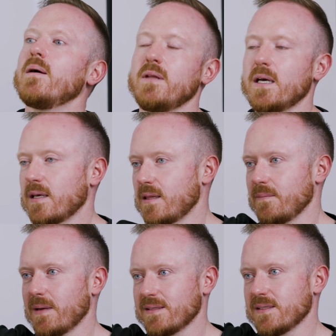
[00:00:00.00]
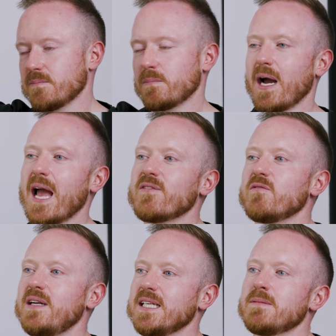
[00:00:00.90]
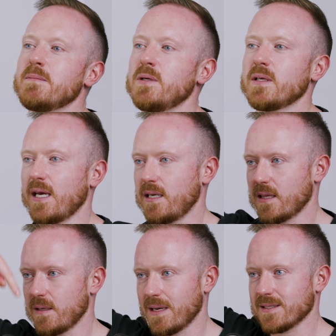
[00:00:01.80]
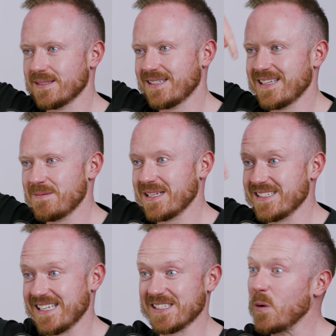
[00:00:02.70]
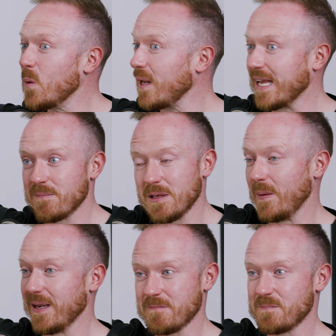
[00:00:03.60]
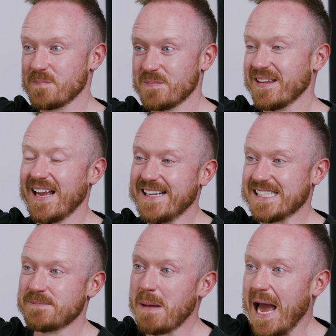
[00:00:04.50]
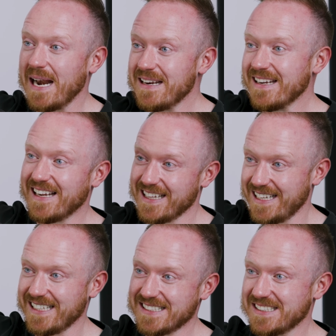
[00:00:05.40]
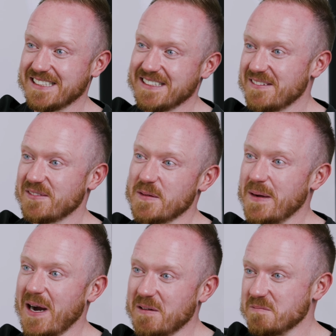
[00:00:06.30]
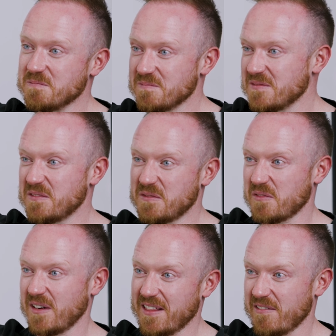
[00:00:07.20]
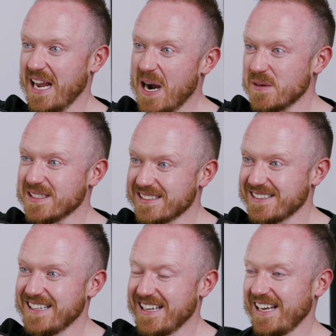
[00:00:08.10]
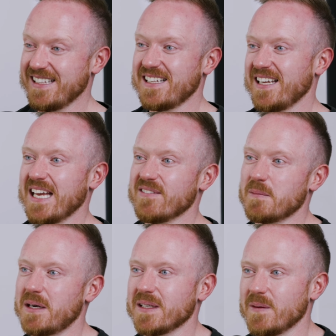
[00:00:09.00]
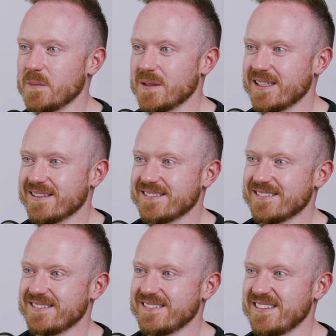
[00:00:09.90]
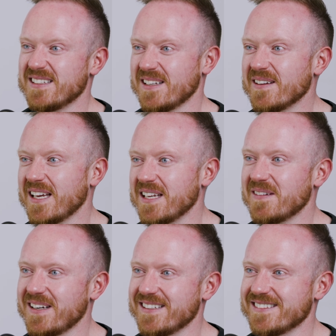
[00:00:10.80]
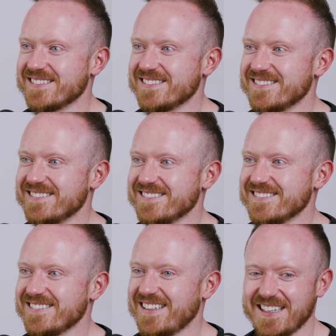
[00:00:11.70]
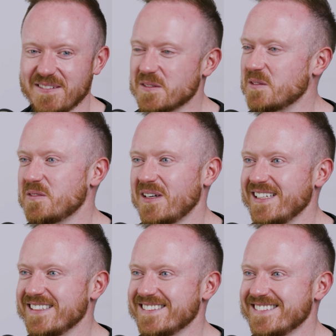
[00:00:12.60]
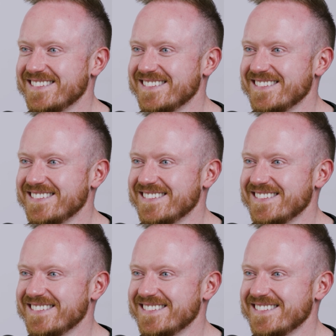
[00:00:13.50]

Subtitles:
Nothing matters. But I haven't released my book yet. Nothing matters, nothing matters. That's all it kept doing. And it span like this for about three hours until I gave up arguing with it. And I was like, okay, you're right. And then it was all fine.